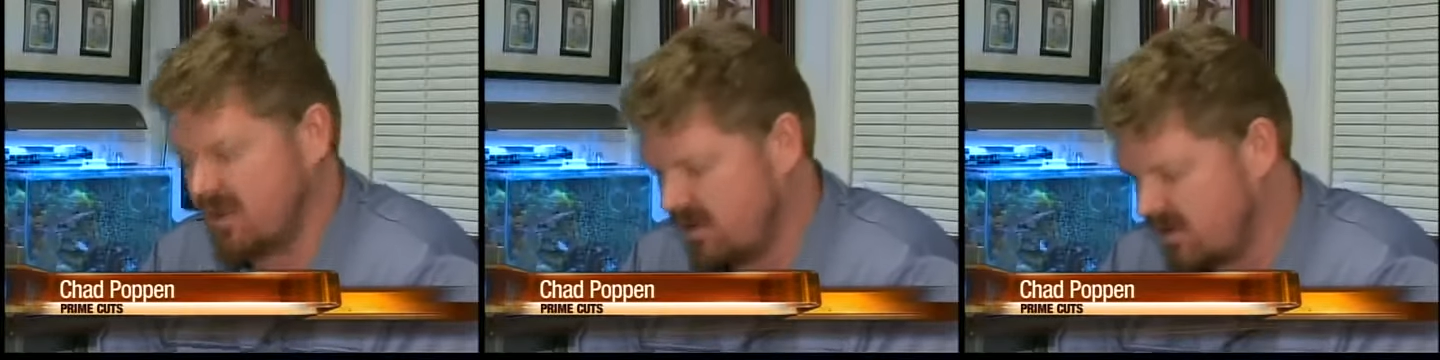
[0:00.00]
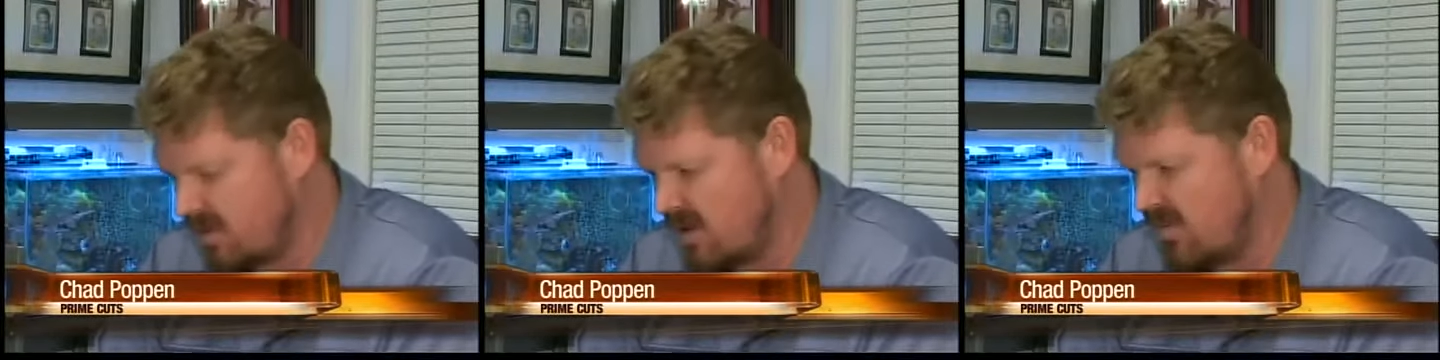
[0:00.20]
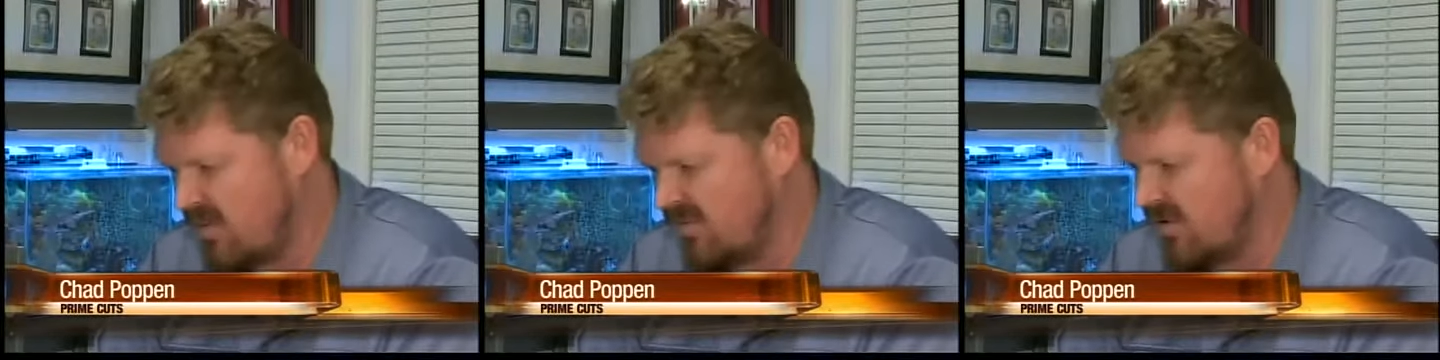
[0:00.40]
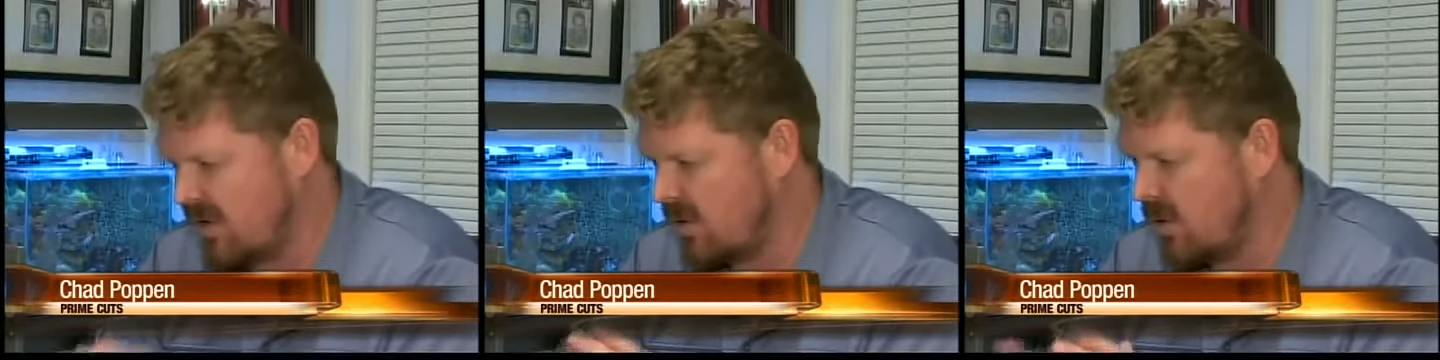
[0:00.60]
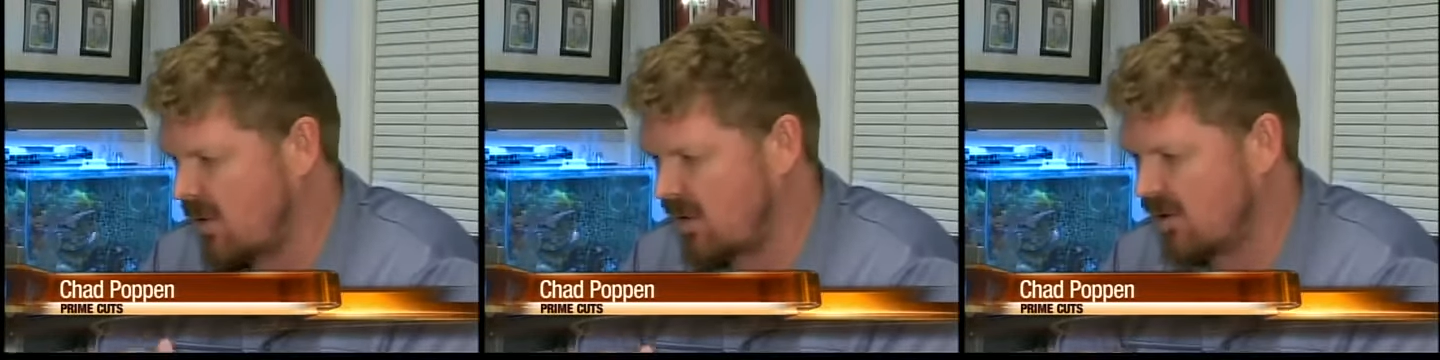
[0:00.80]
and, and we've
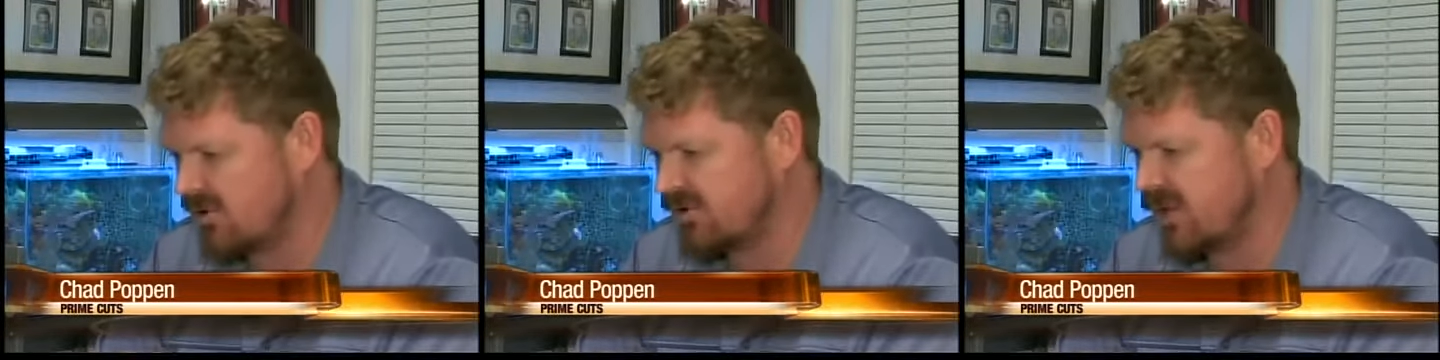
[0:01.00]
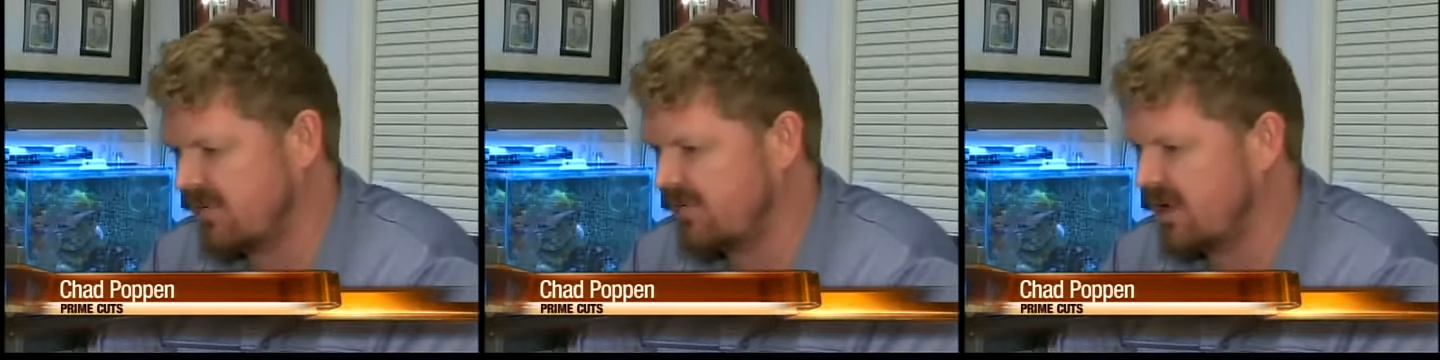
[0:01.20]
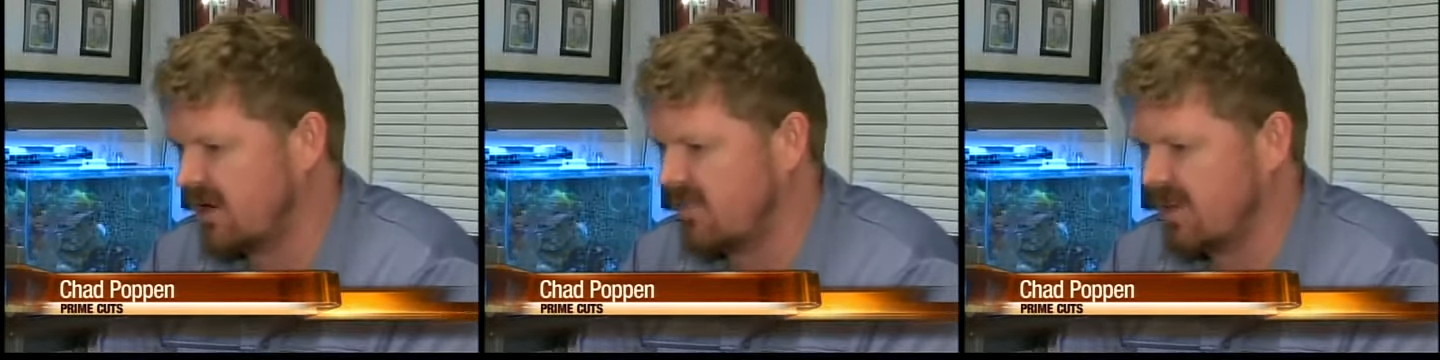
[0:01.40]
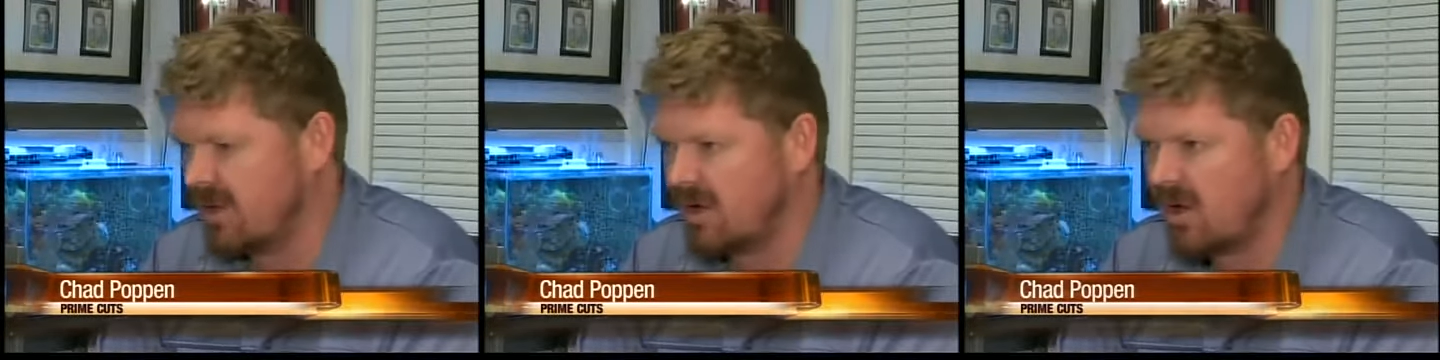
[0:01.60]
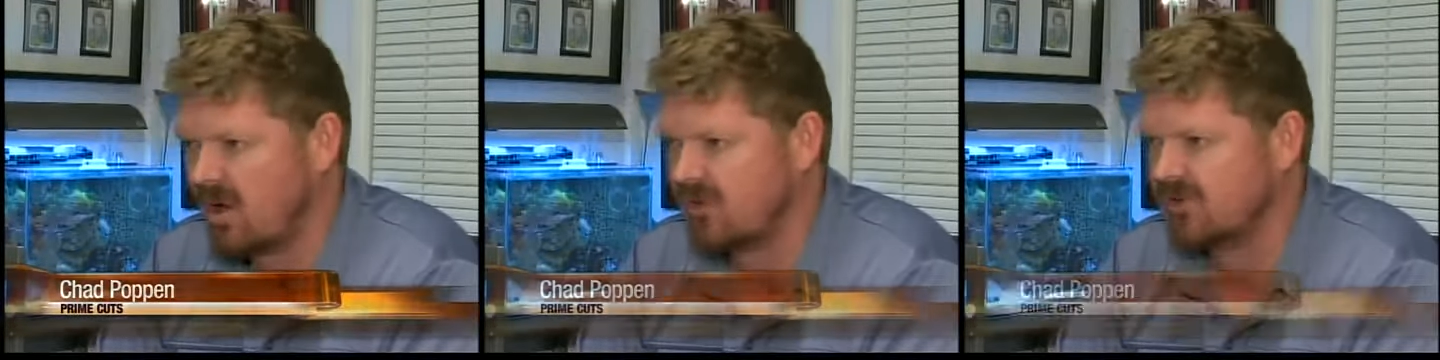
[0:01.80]
got orders, I've got to
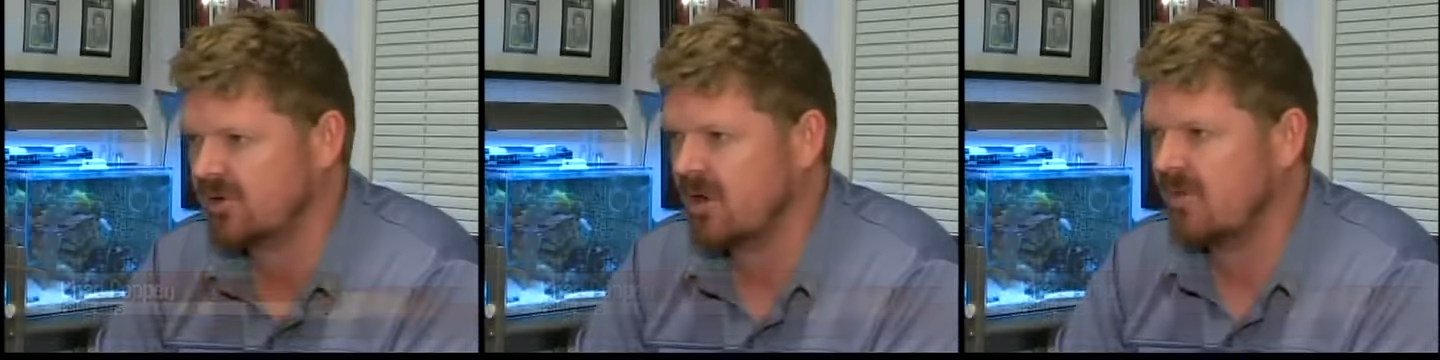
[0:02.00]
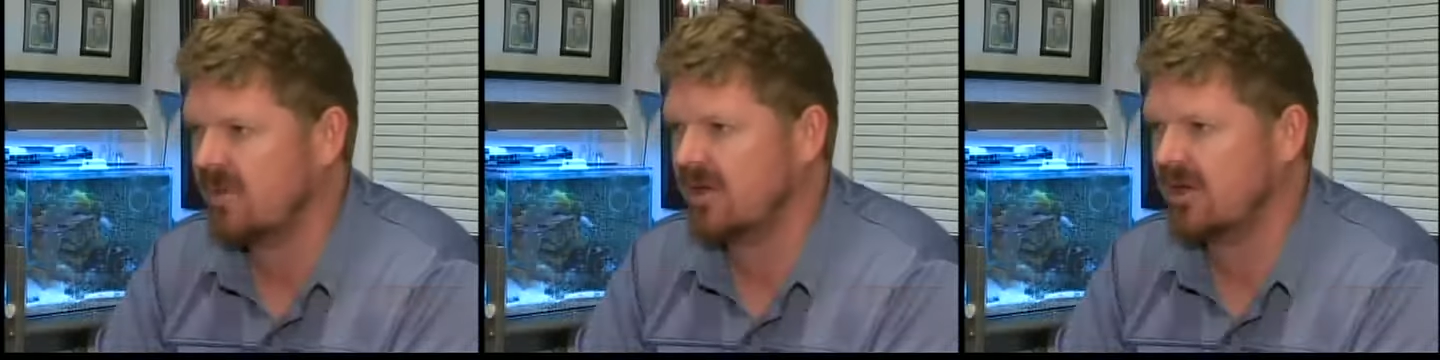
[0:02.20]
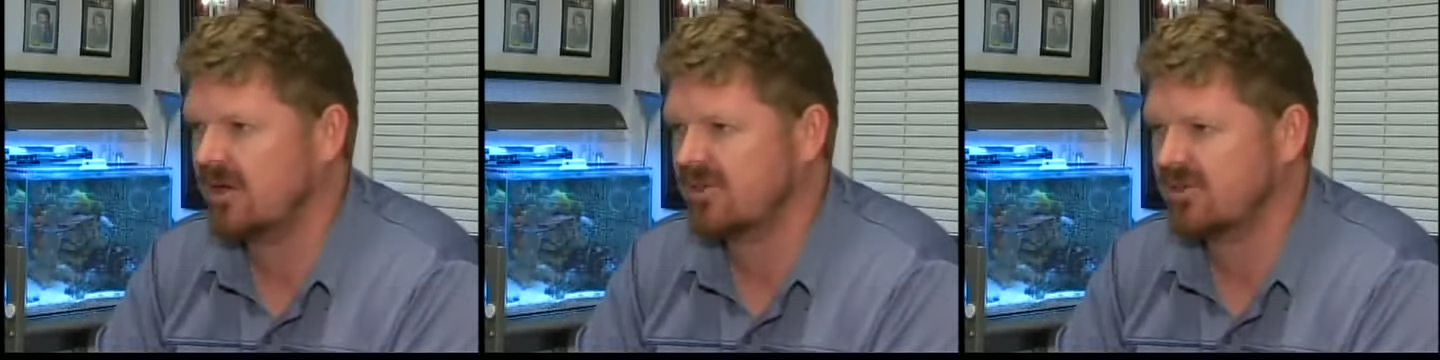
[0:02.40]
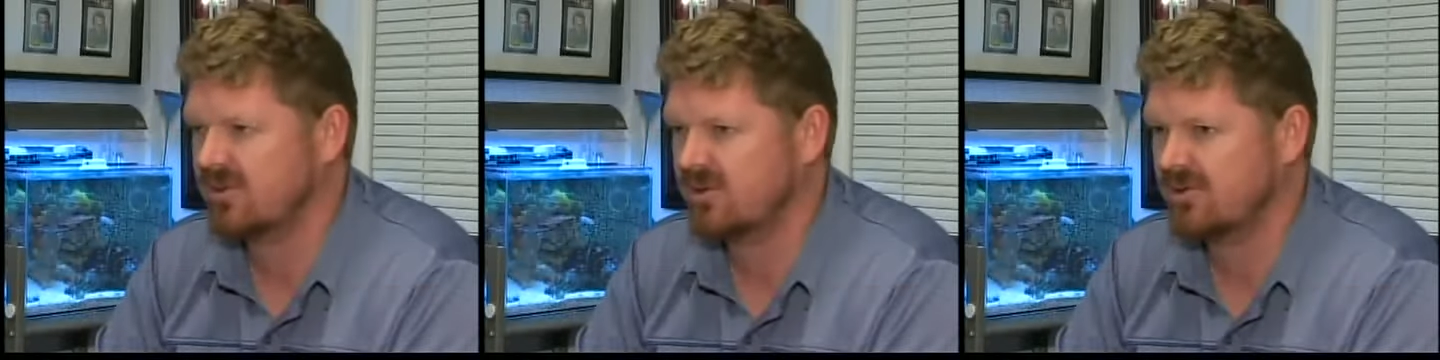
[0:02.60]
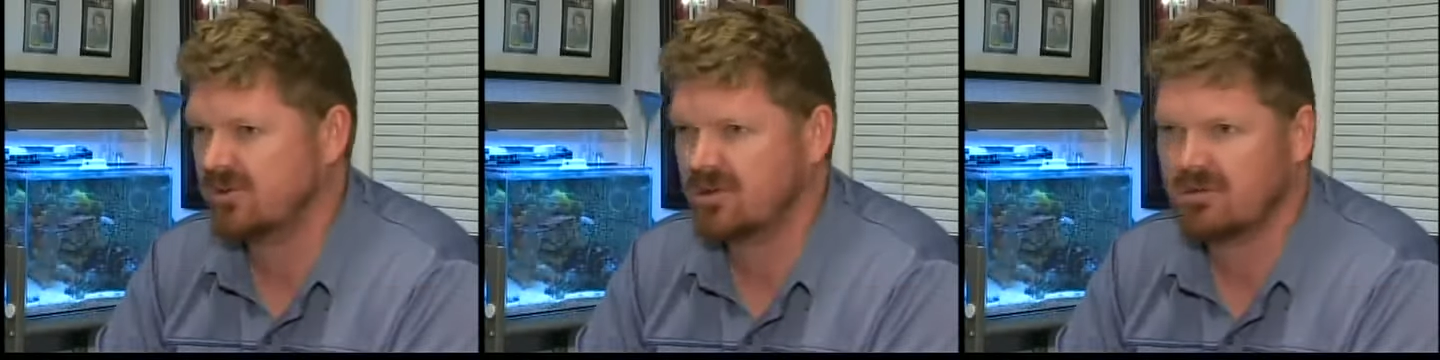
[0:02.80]
make calls to all my
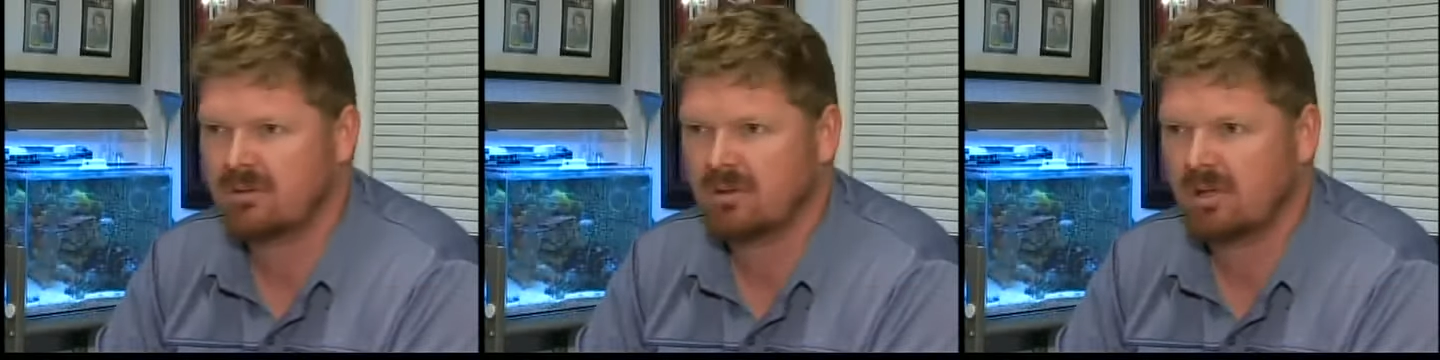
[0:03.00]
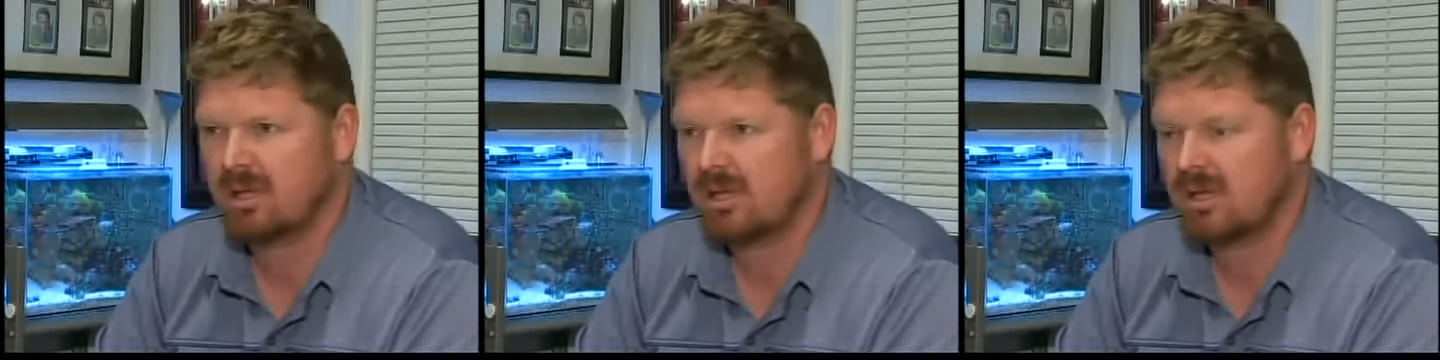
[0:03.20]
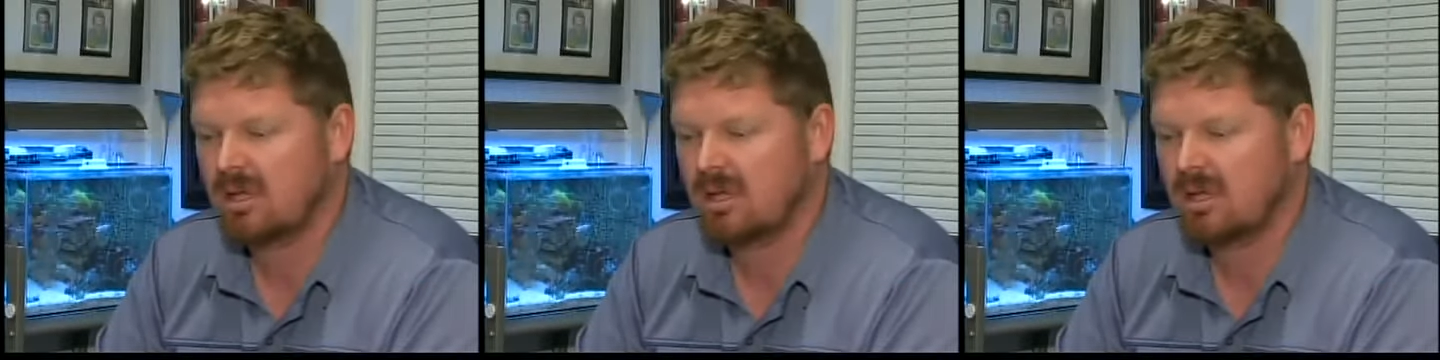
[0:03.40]
customers and